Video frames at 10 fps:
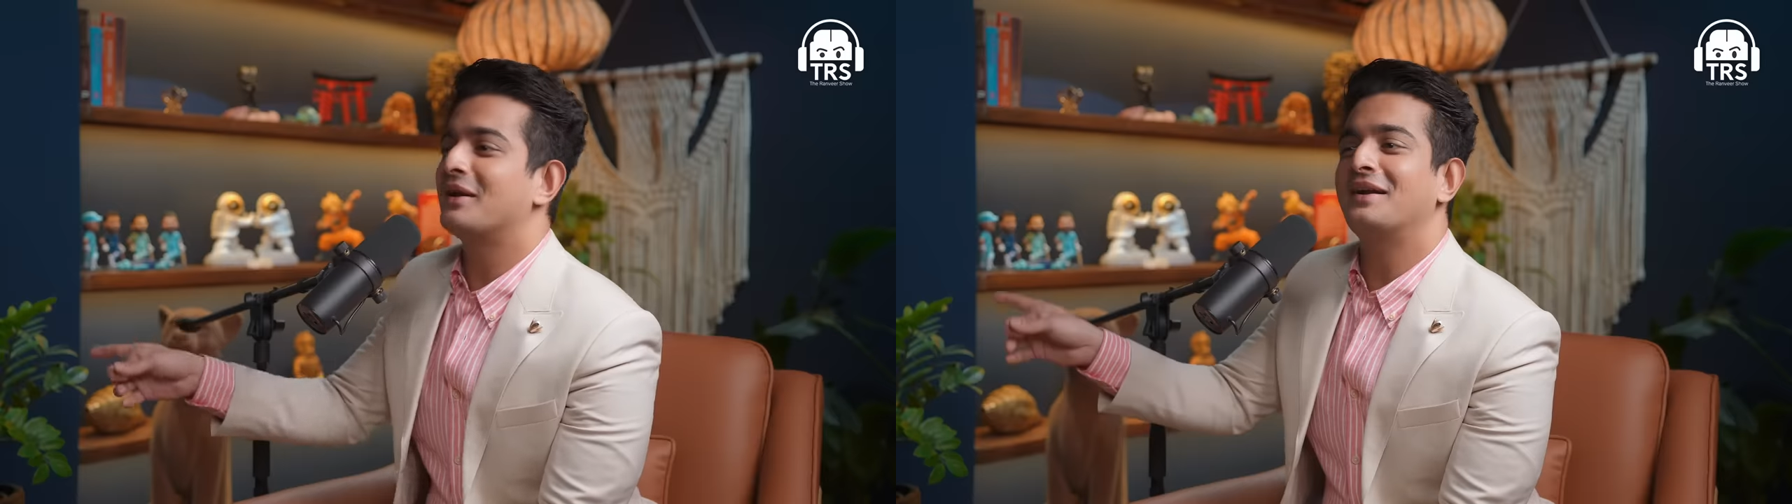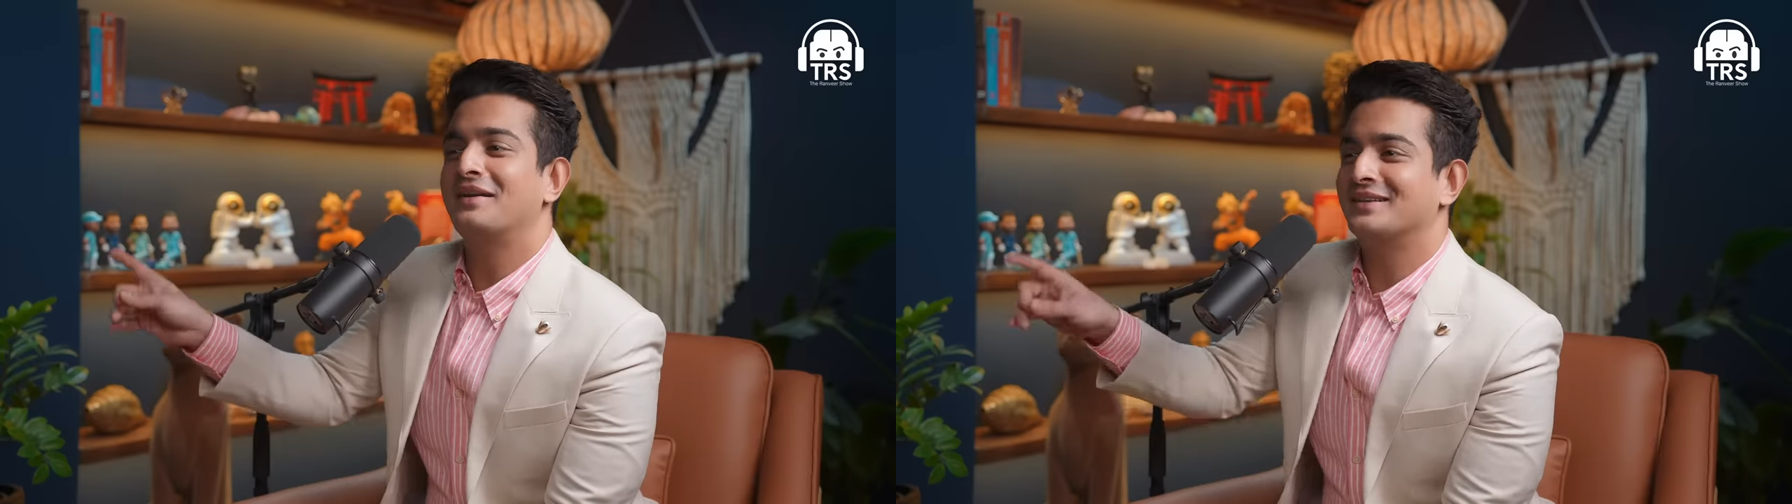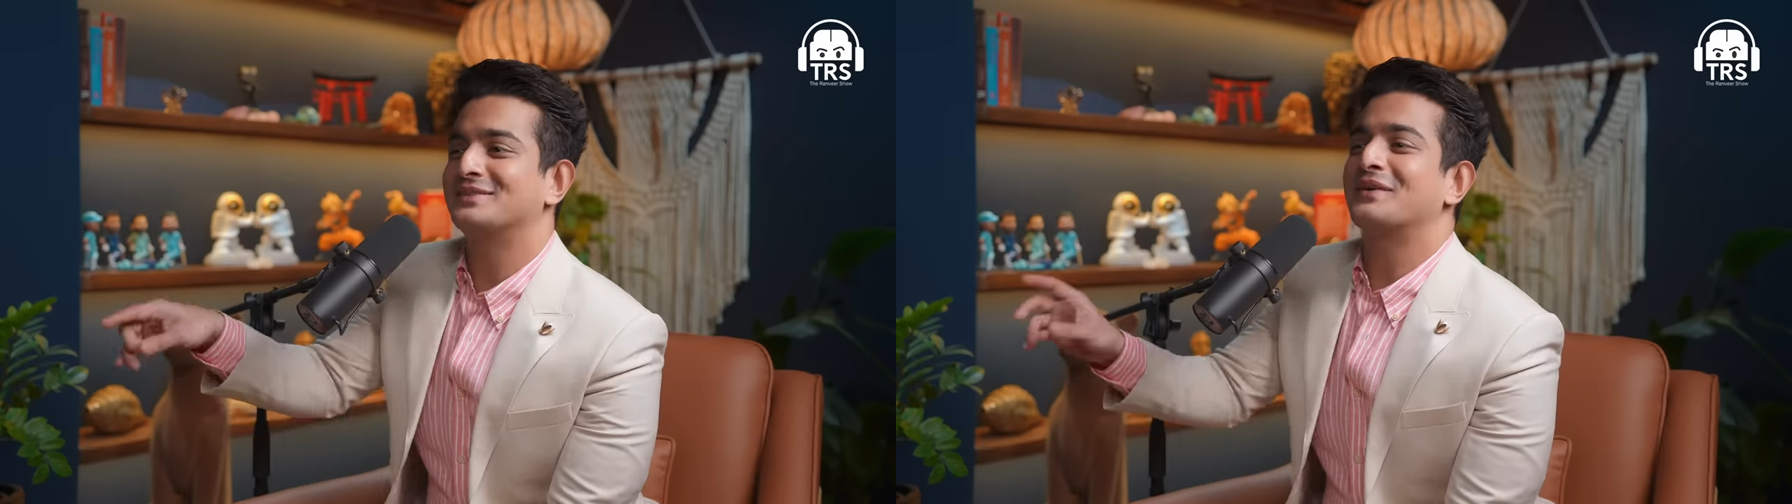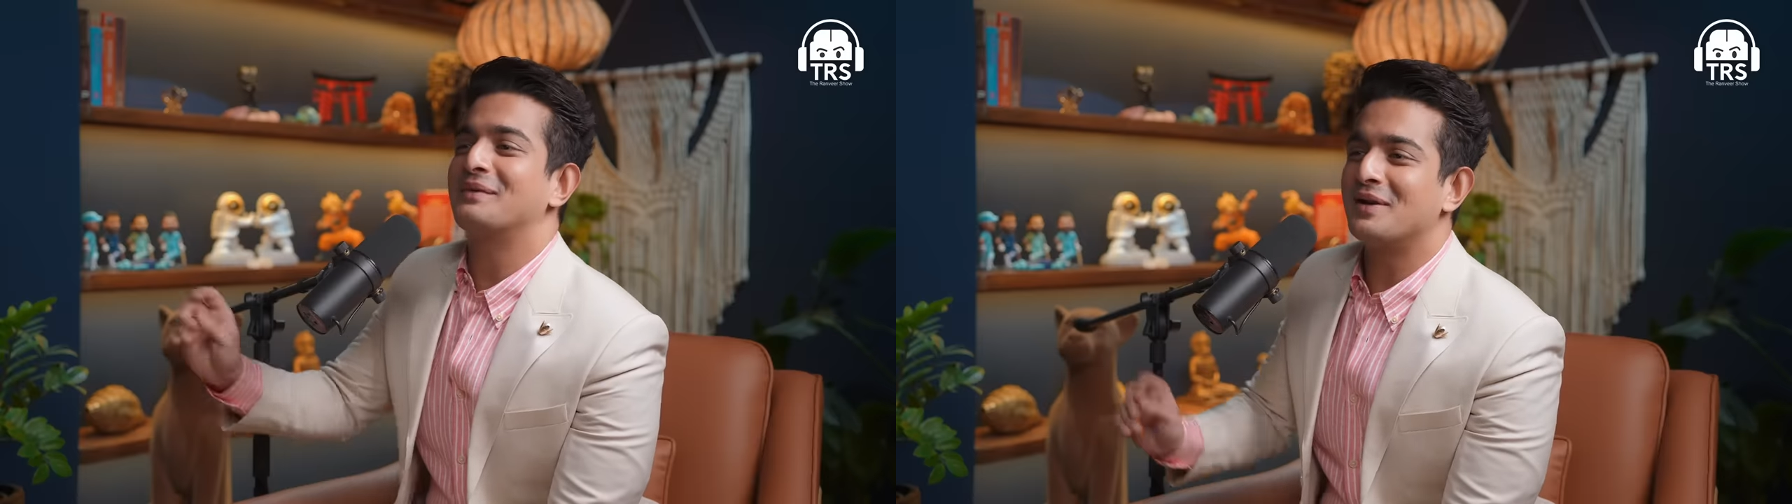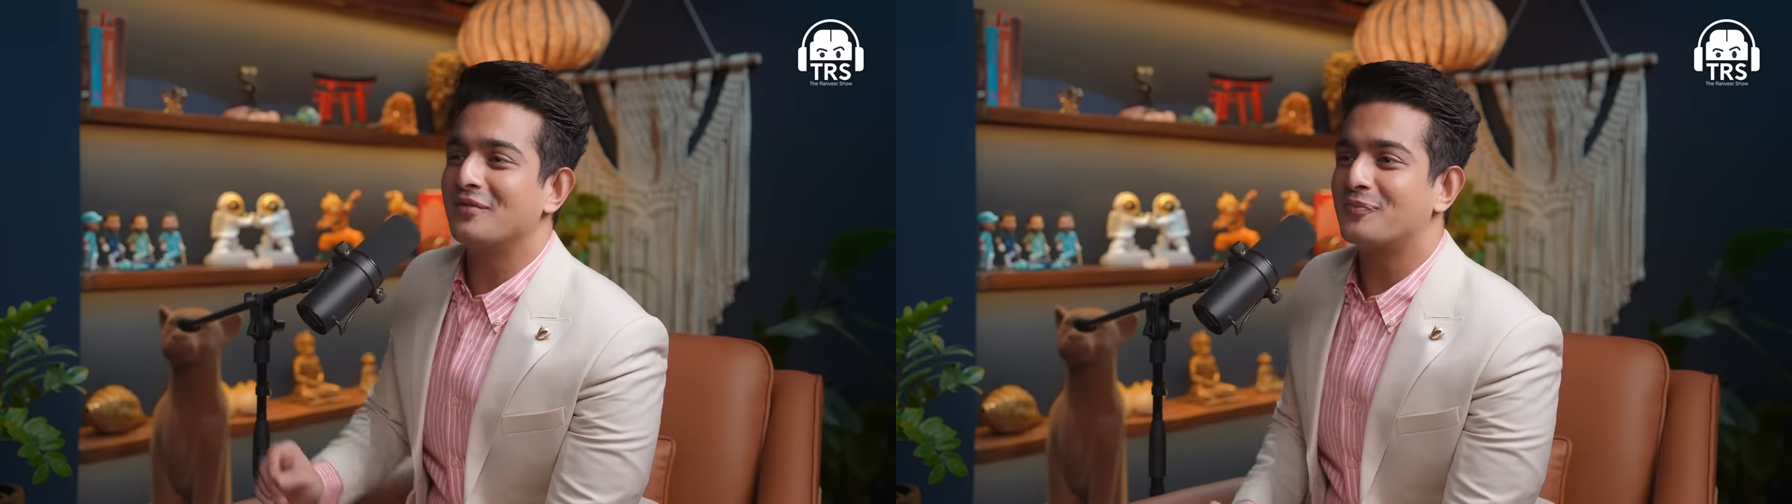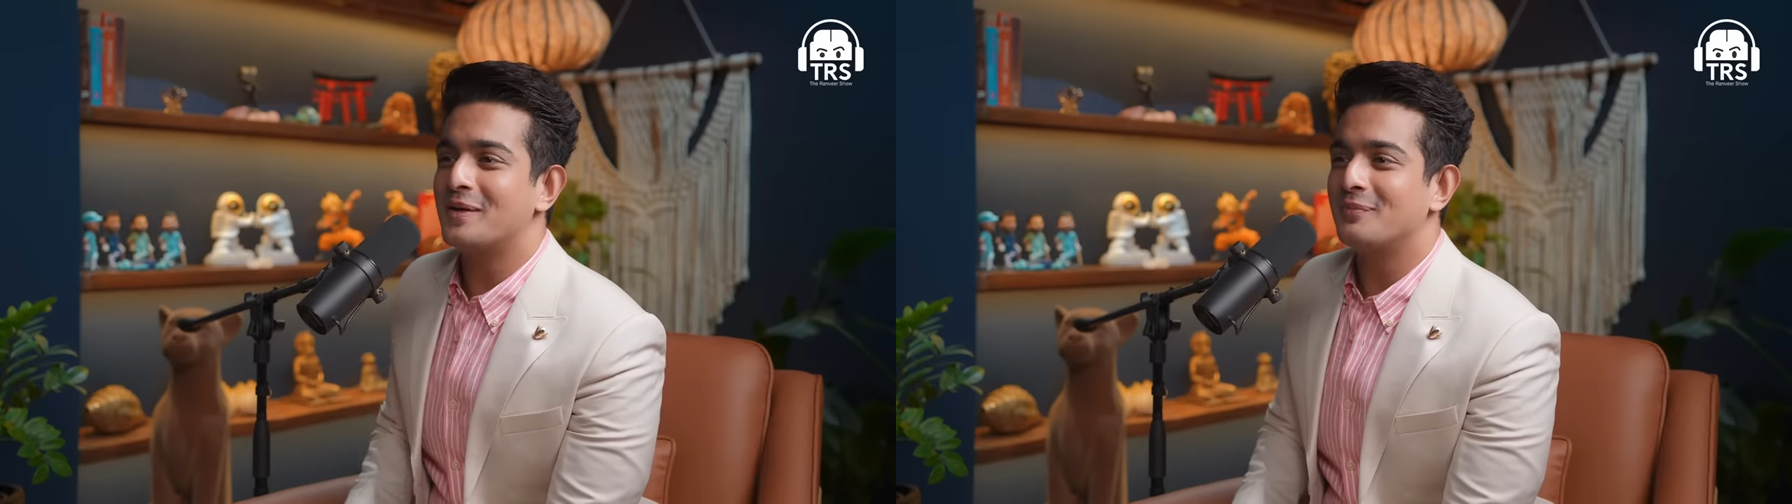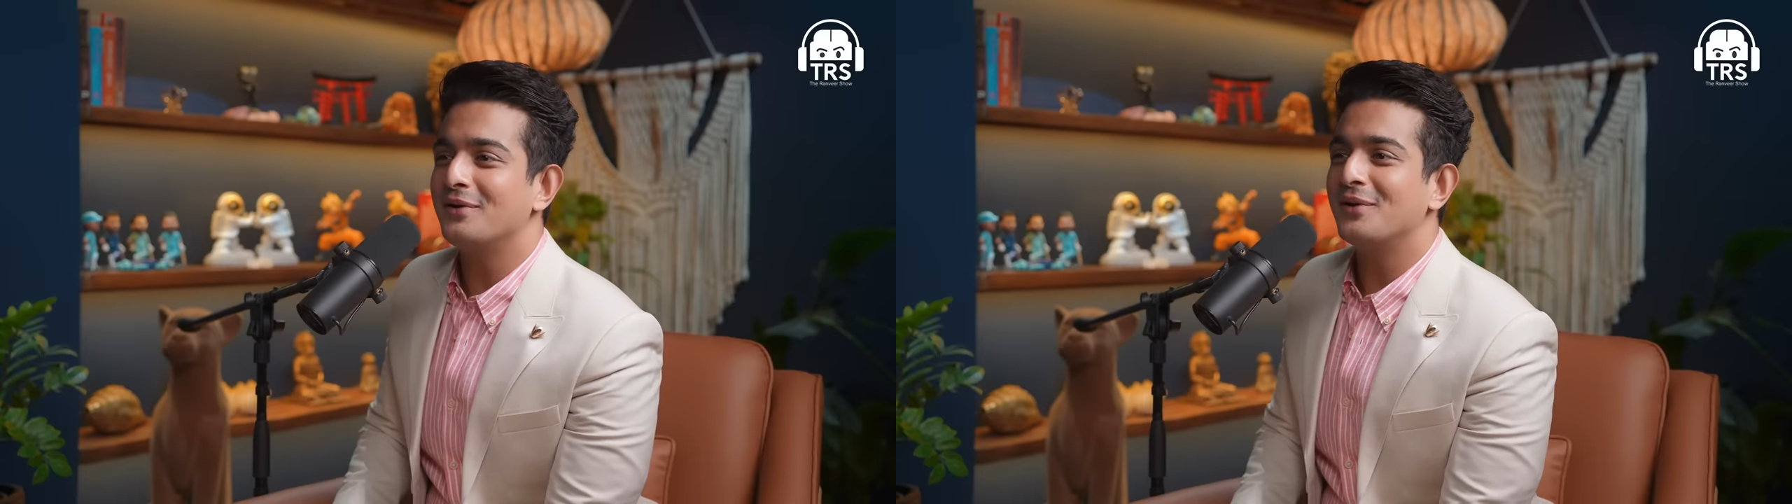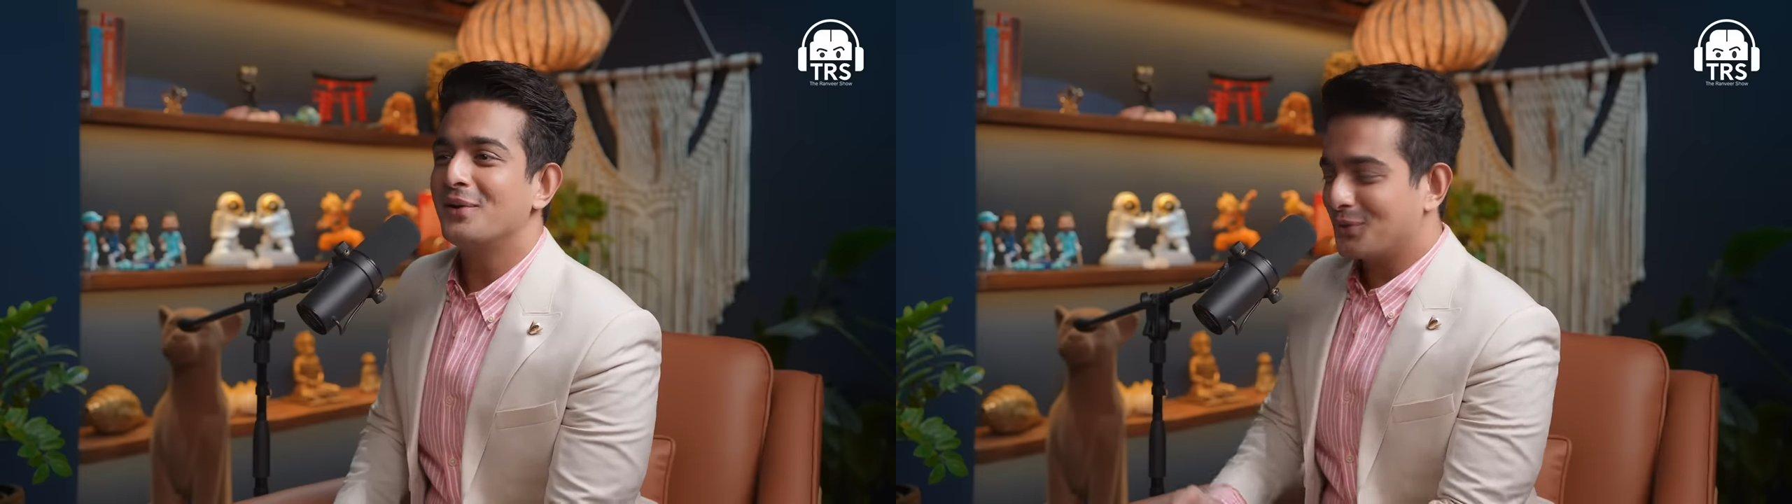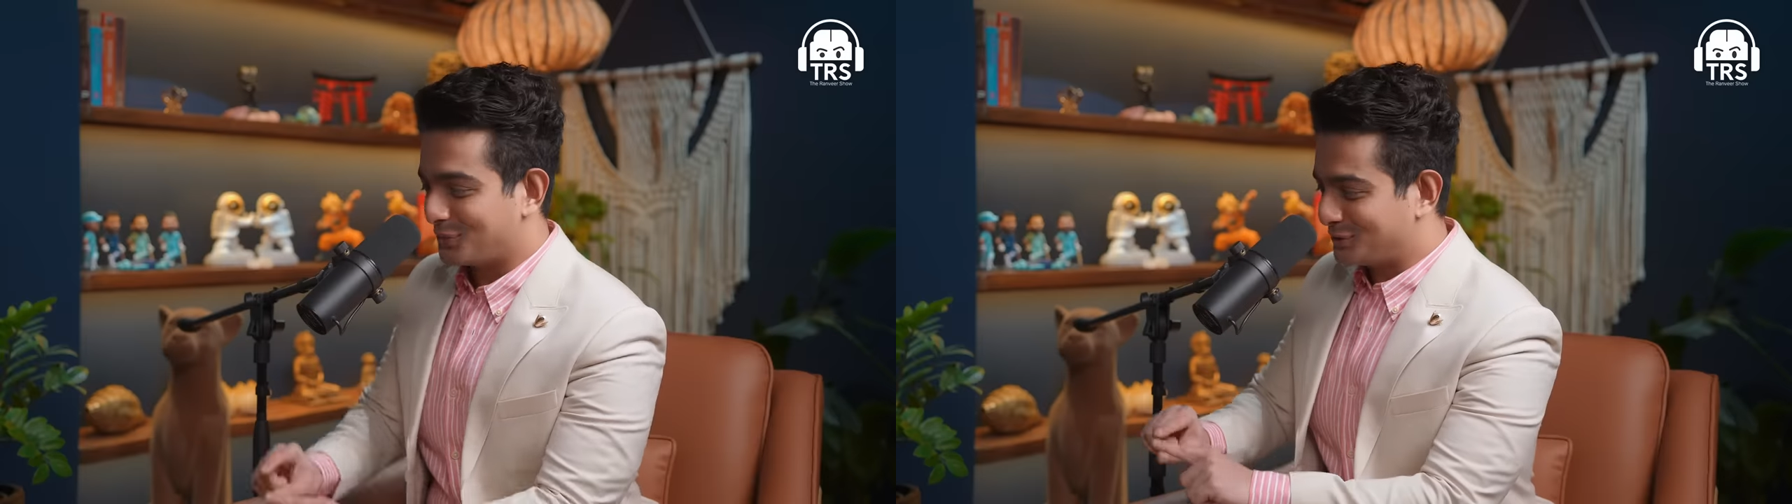right and extreme left people right.